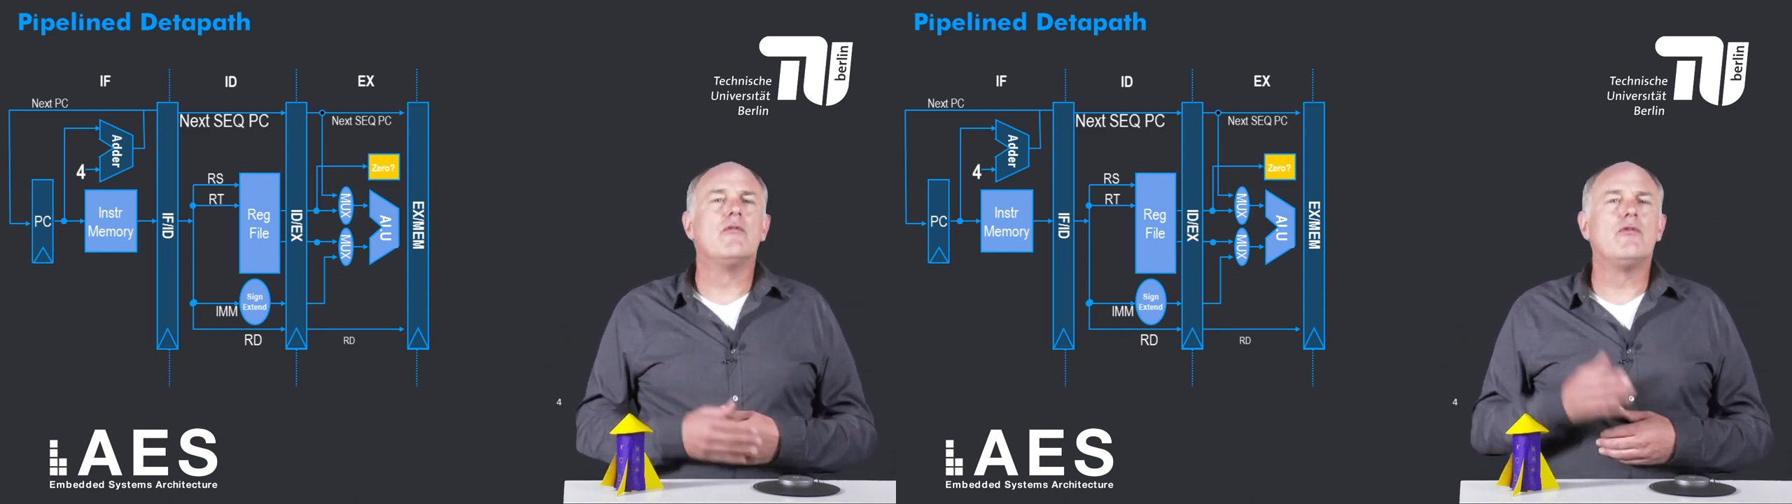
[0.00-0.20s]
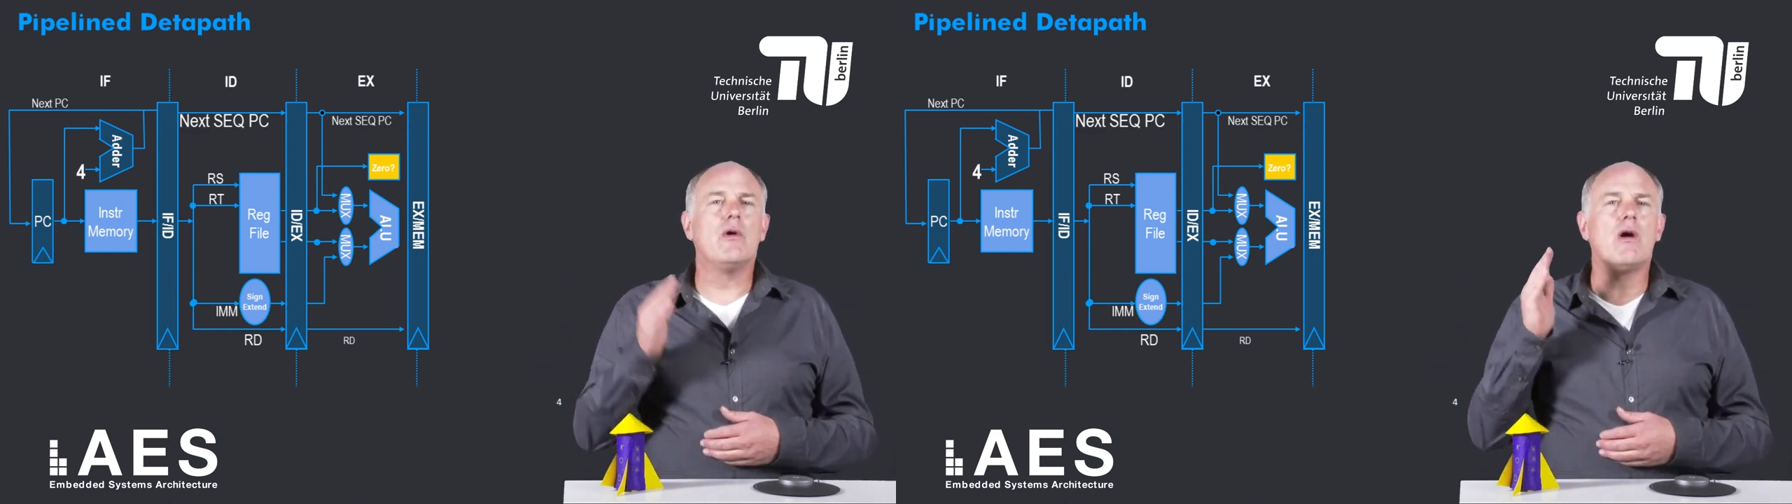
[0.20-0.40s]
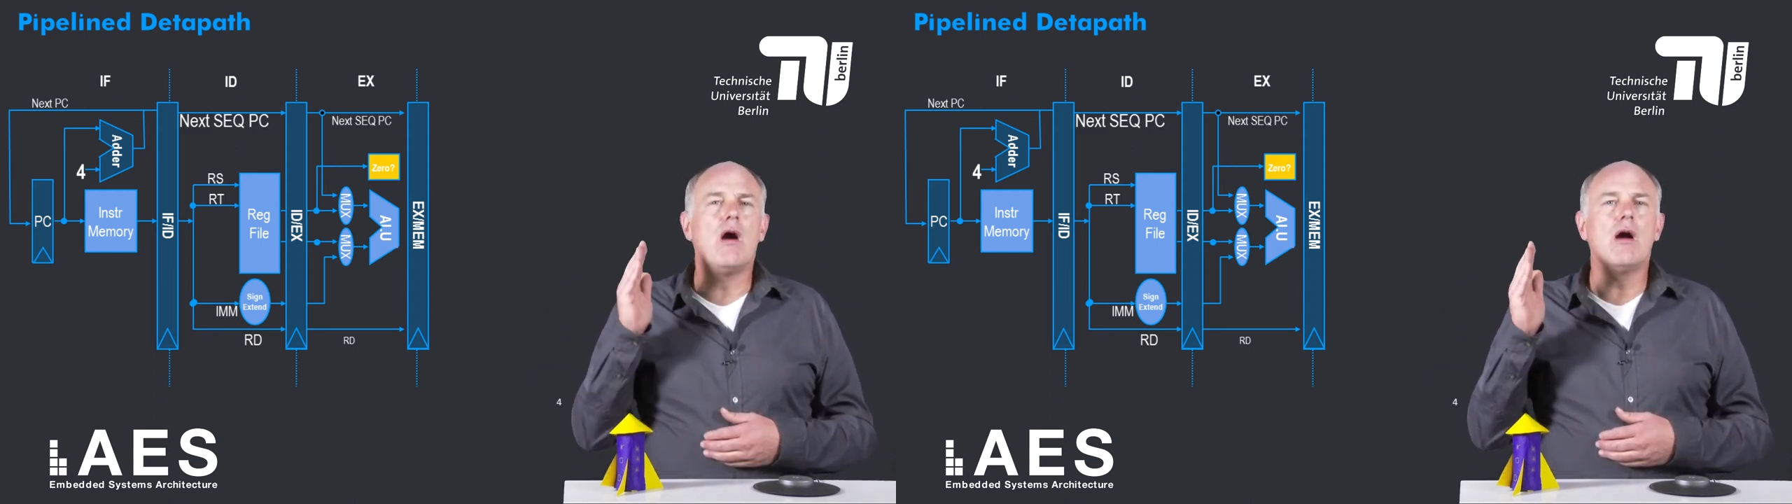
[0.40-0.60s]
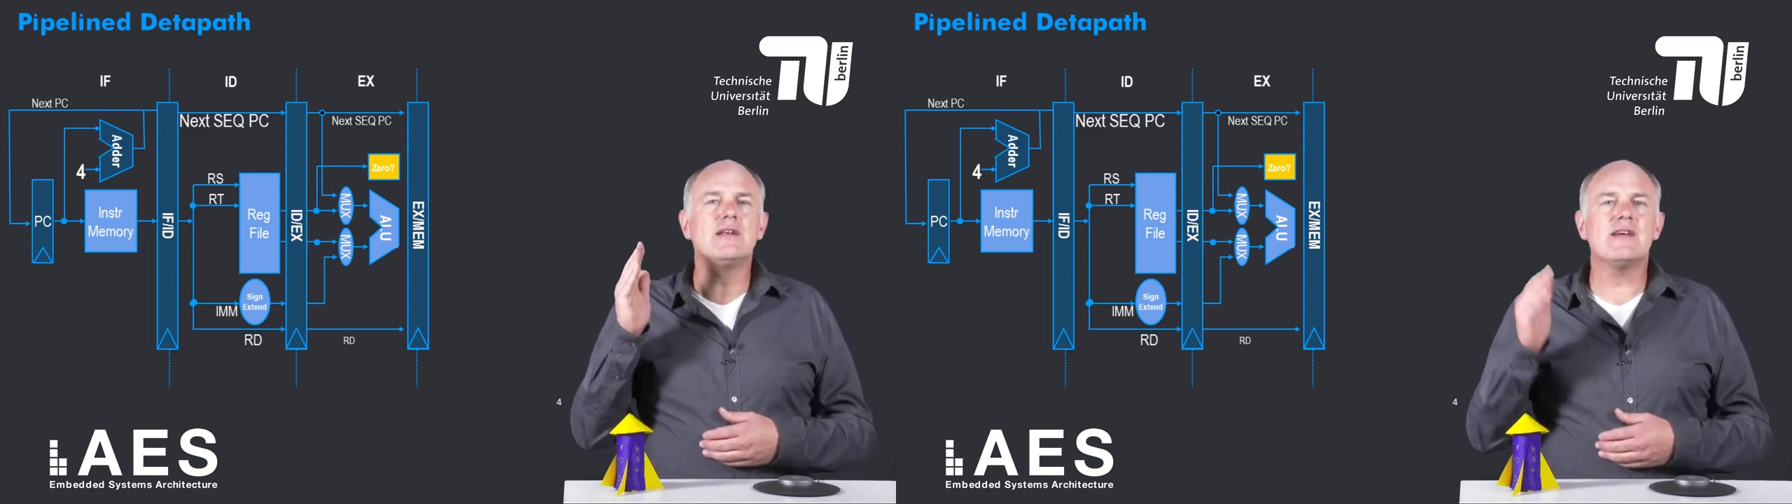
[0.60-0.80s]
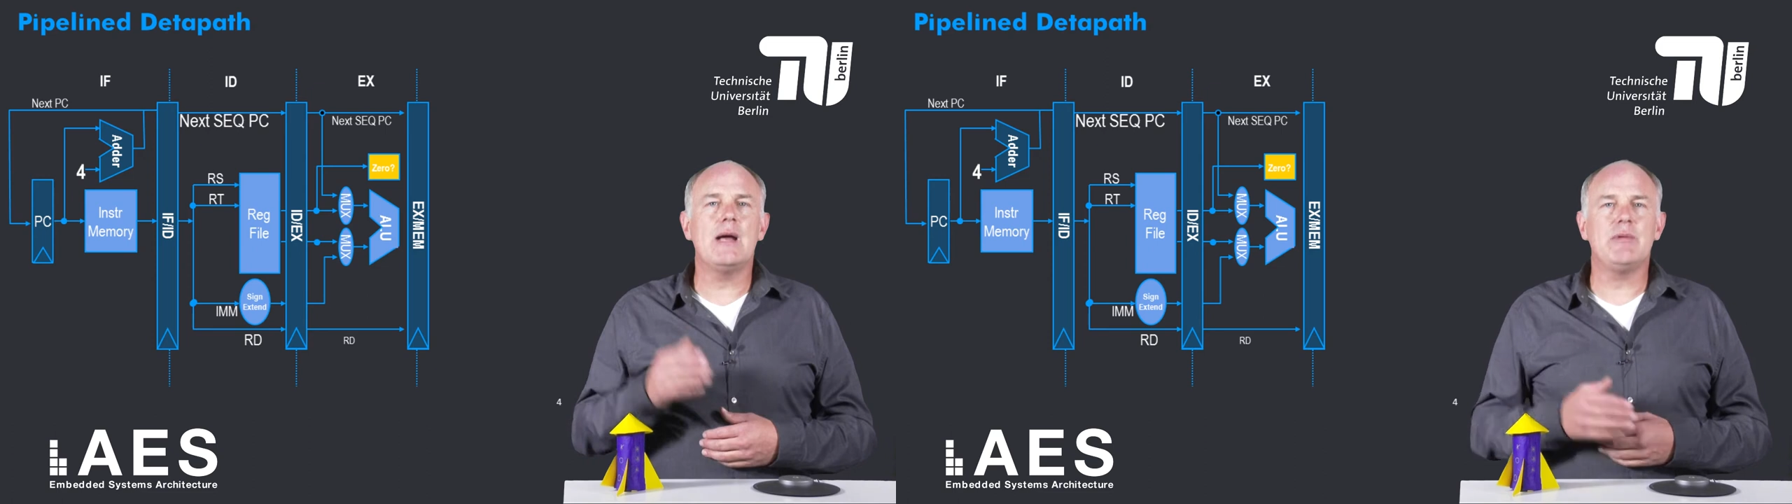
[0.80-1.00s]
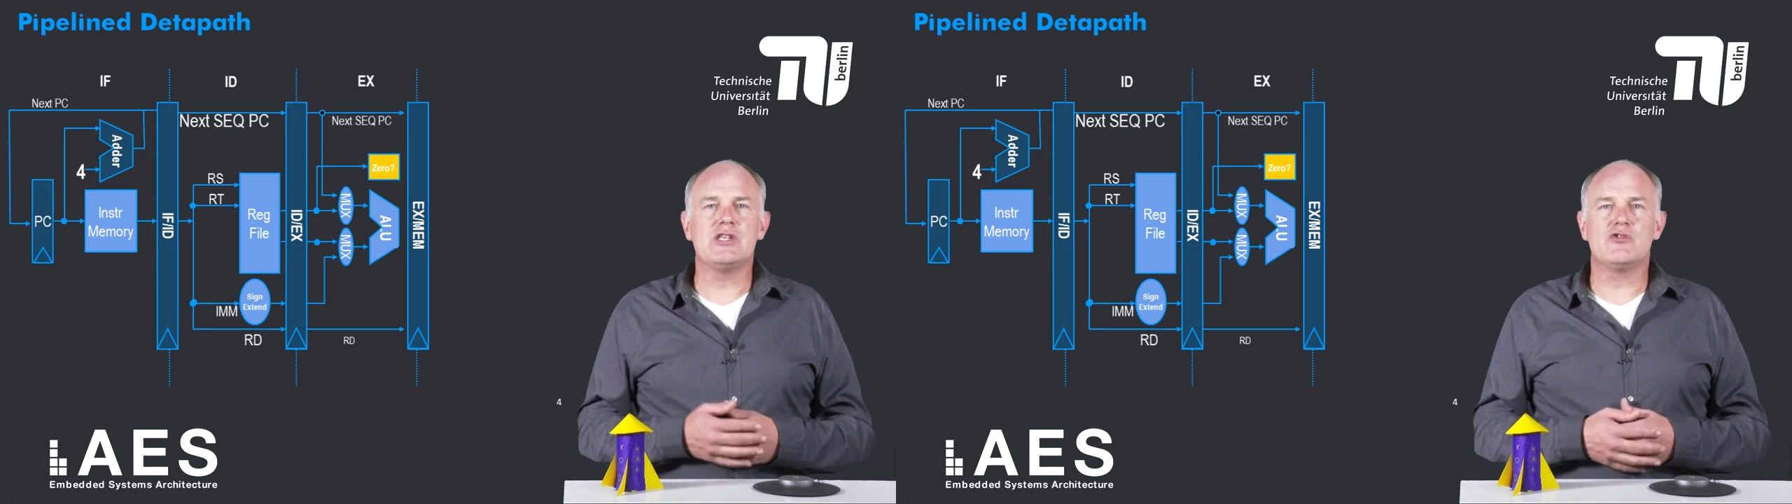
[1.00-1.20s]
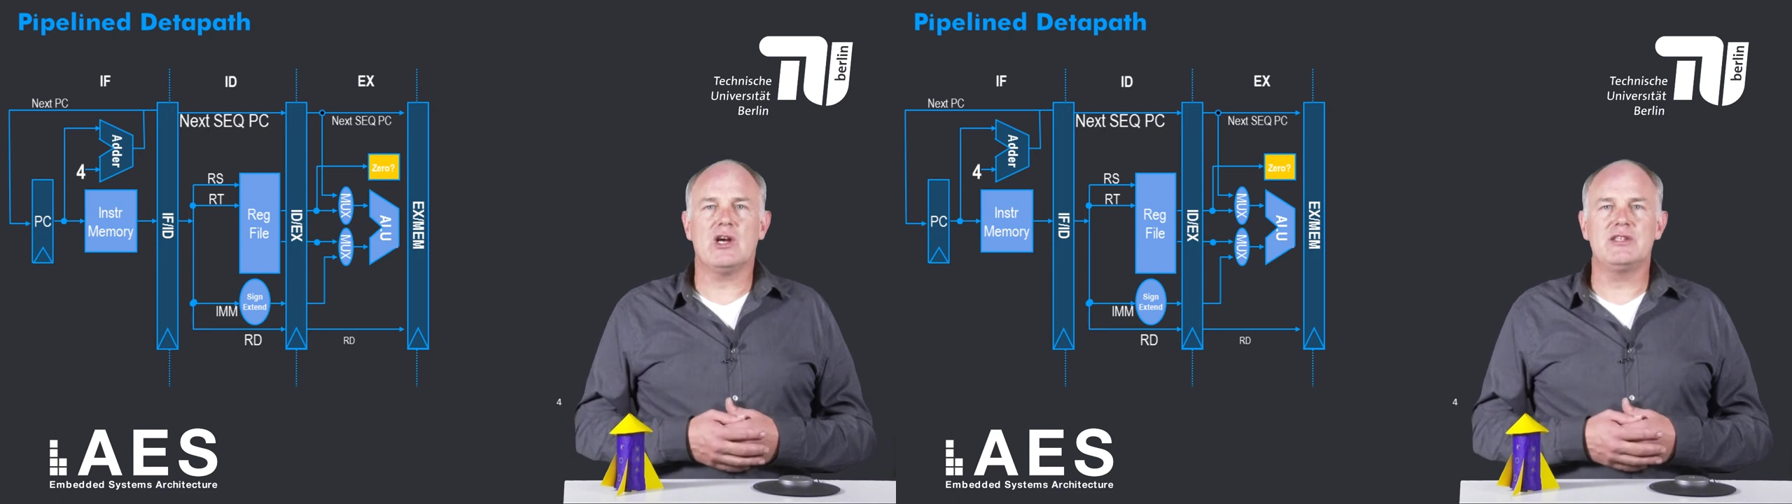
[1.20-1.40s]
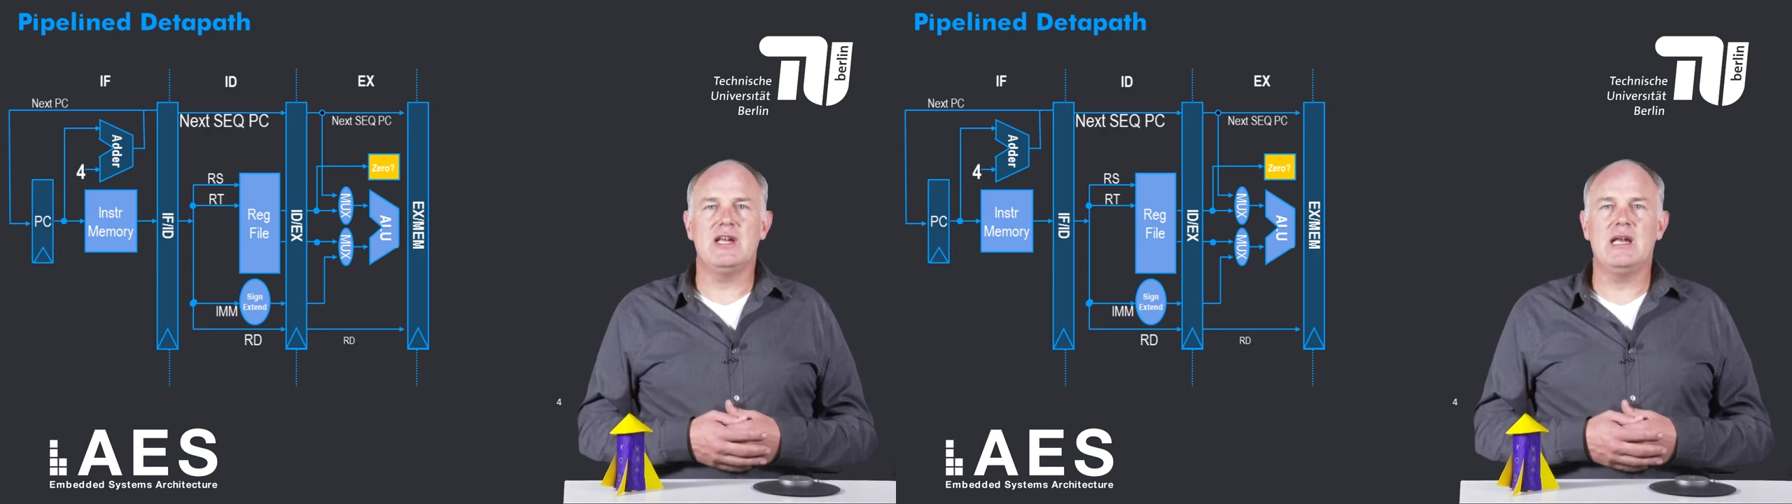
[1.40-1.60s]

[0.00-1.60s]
For R-type instruction,